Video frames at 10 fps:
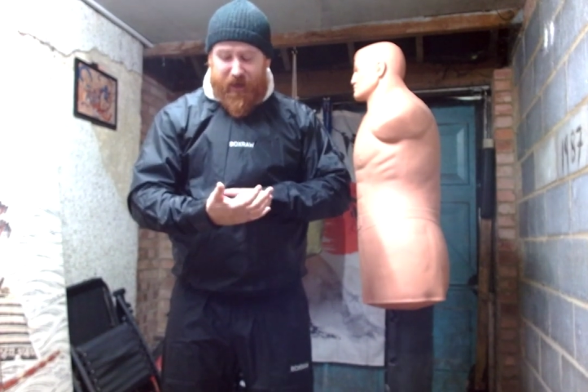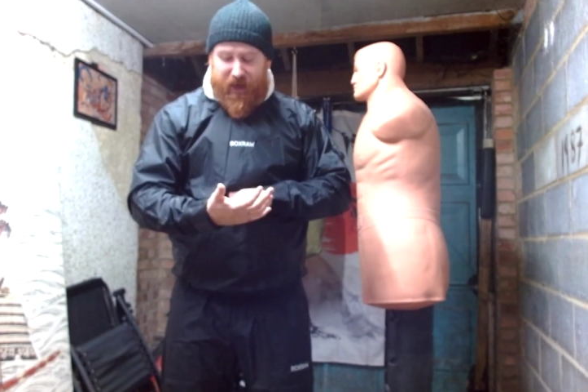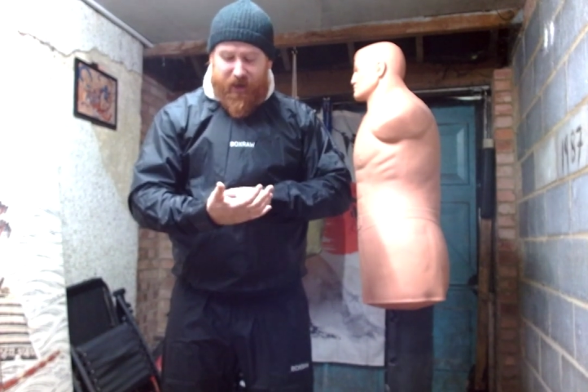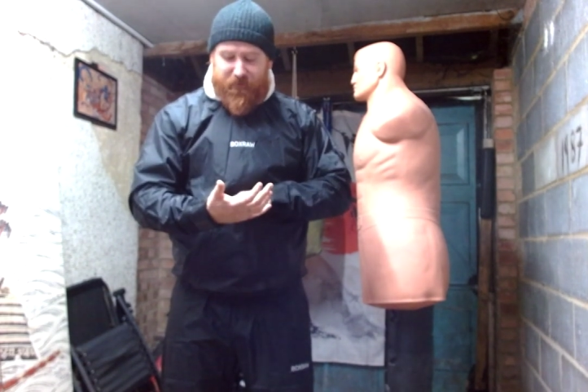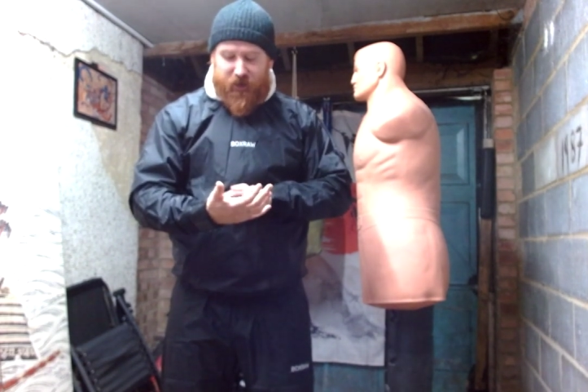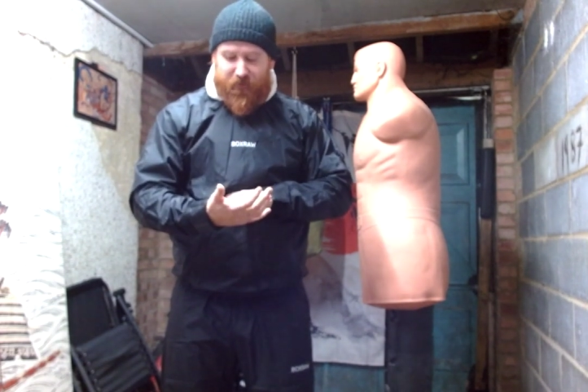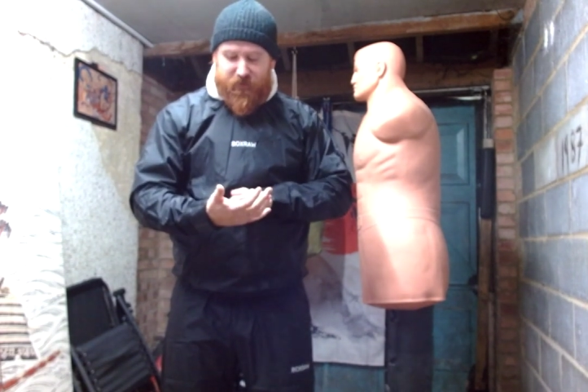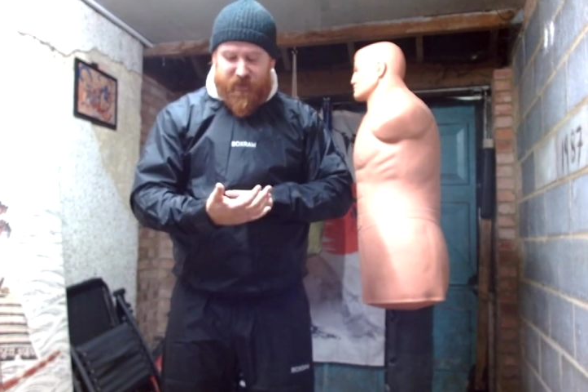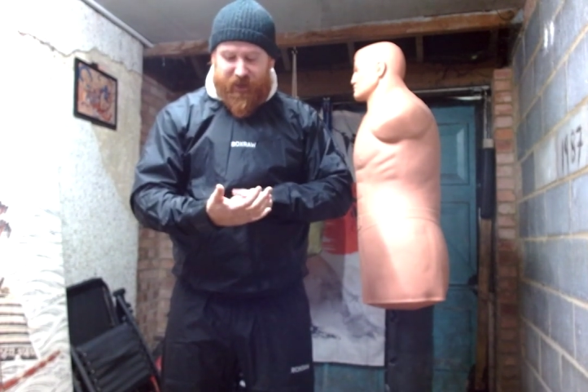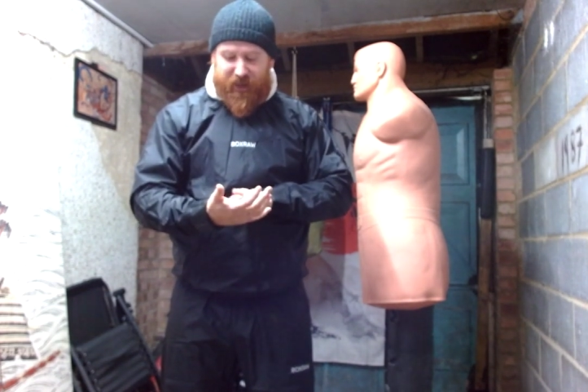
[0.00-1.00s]
have a
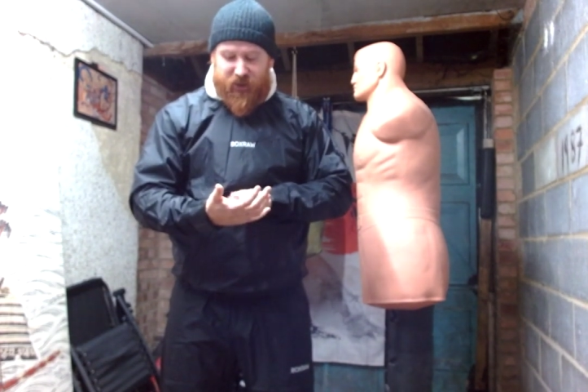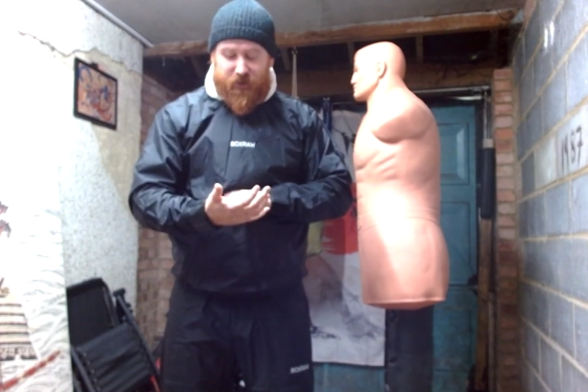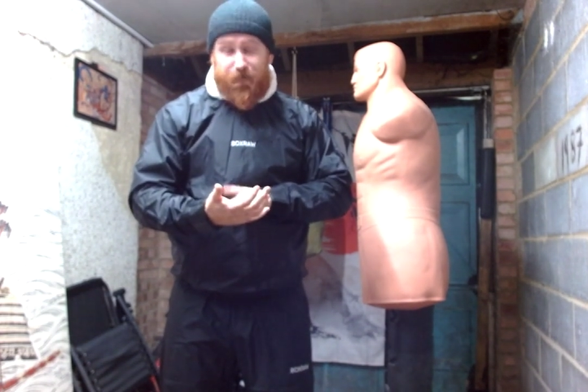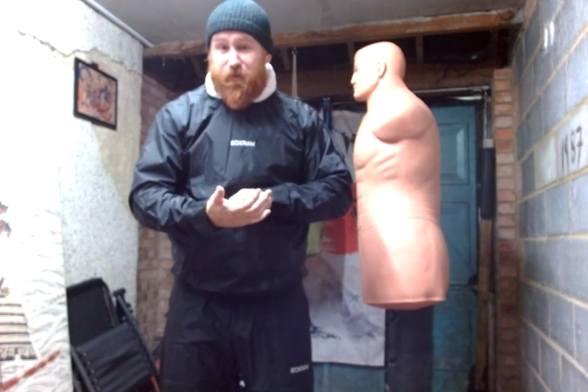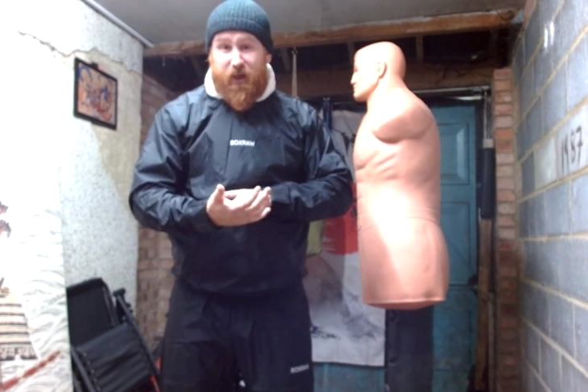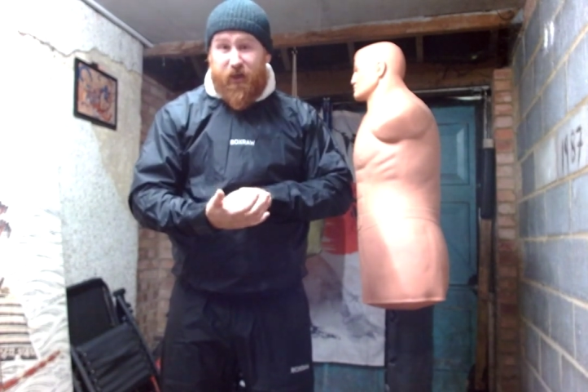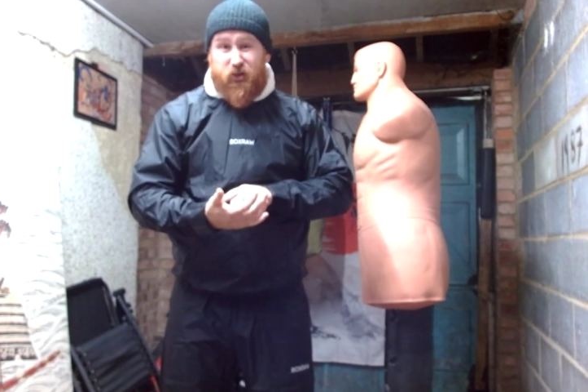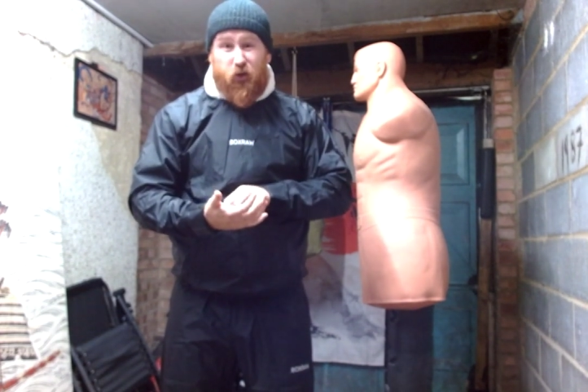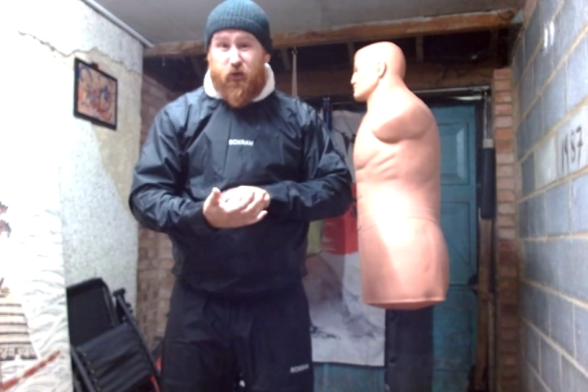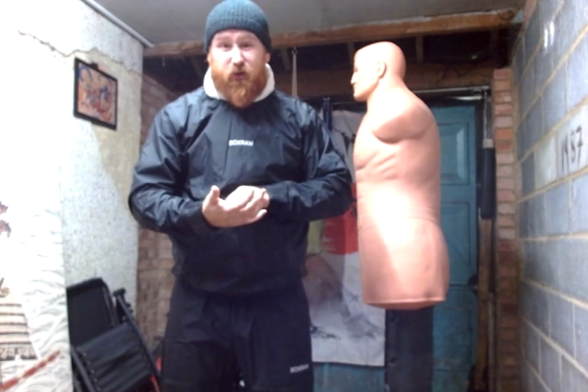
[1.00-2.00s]
conversation,
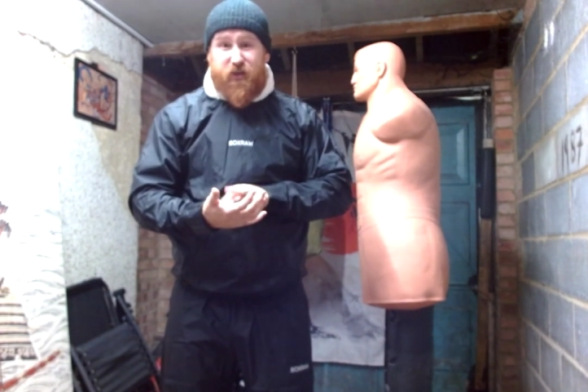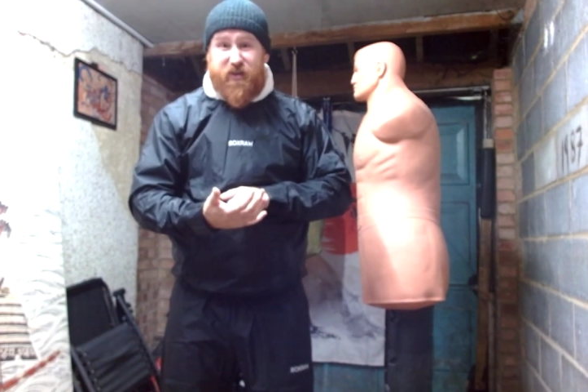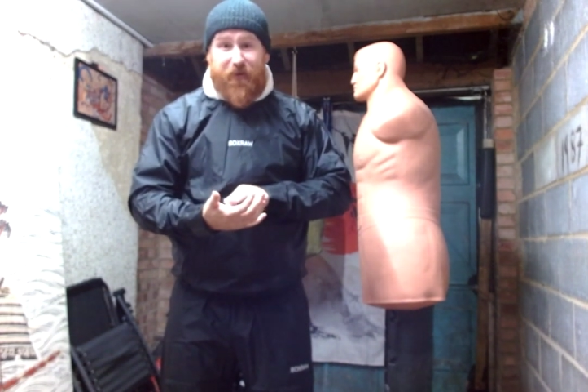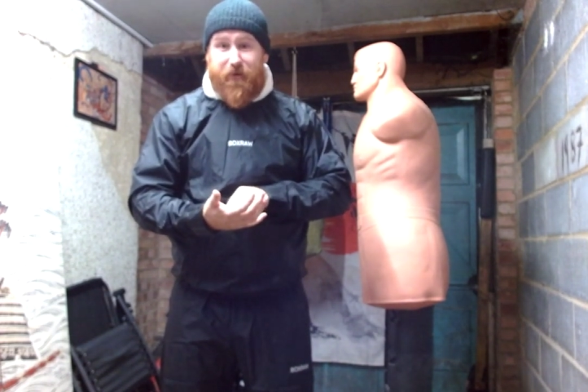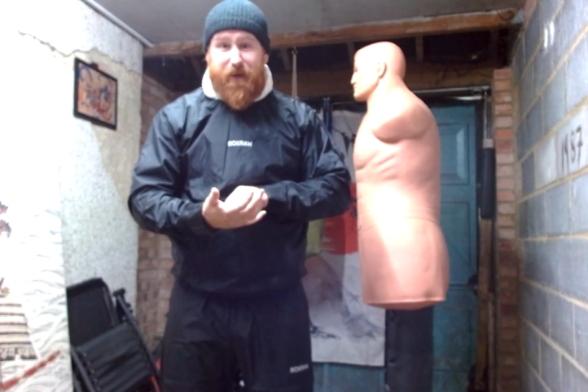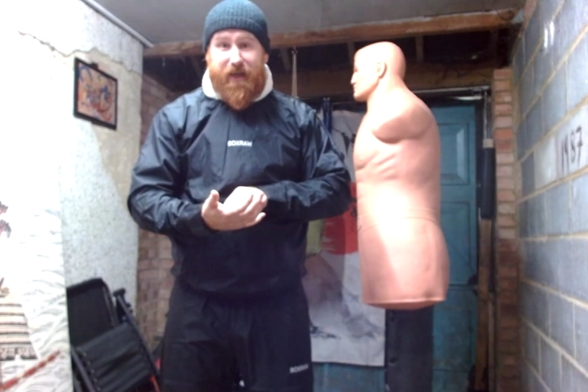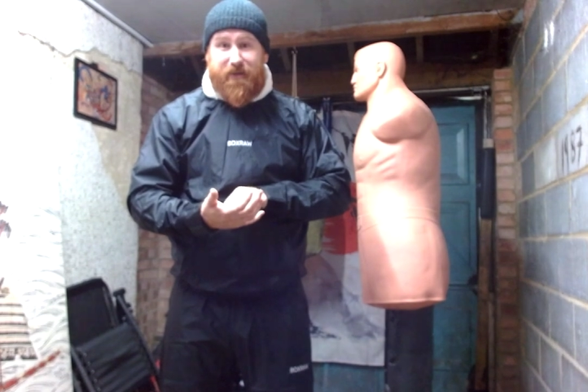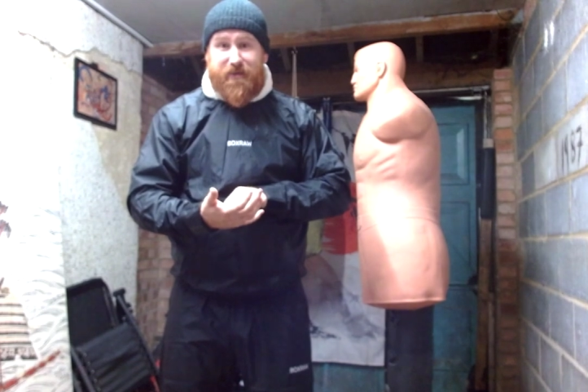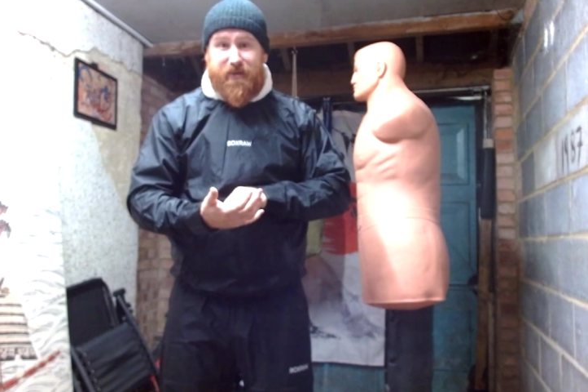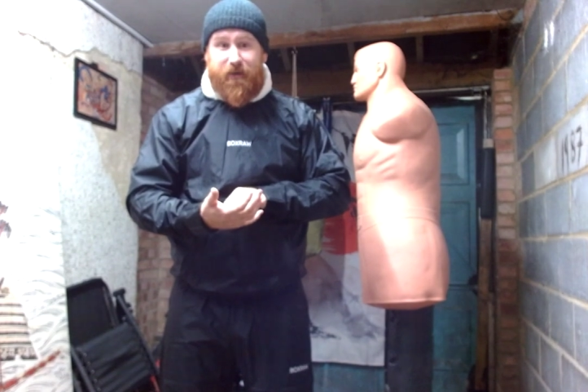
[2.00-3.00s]
talk for 7
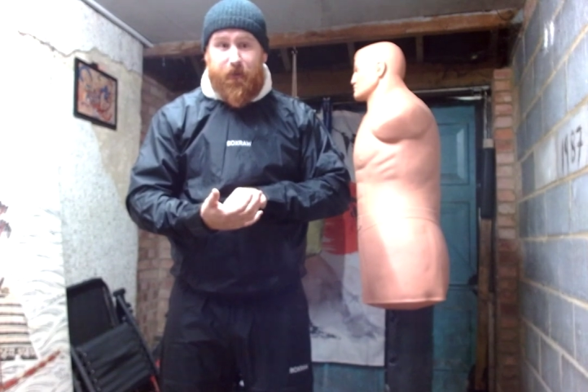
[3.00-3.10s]
minutes,